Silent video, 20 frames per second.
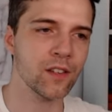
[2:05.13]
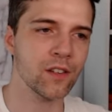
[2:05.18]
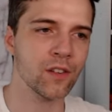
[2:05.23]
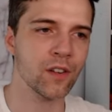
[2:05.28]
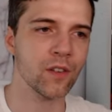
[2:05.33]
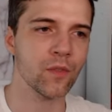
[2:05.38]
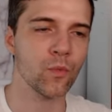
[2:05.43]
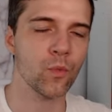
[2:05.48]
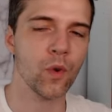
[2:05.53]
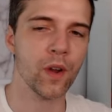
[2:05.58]

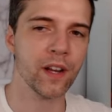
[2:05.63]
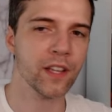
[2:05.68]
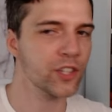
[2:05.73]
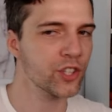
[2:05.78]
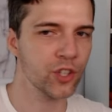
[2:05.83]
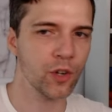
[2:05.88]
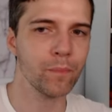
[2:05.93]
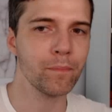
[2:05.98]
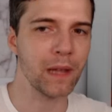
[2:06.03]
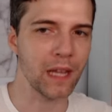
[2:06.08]
where it
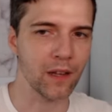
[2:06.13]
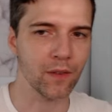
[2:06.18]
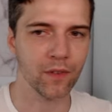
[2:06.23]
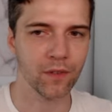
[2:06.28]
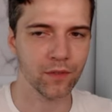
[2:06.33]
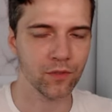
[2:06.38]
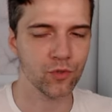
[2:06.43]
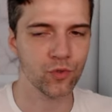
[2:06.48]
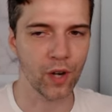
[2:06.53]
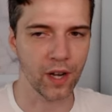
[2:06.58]
should be
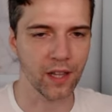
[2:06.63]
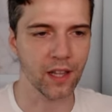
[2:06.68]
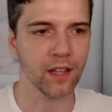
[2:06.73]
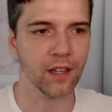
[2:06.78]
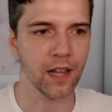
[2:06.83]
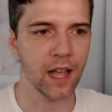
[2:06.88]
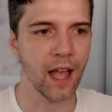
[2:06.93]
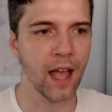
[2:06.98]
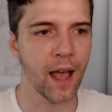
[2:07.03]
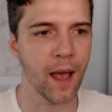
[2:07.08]
trading.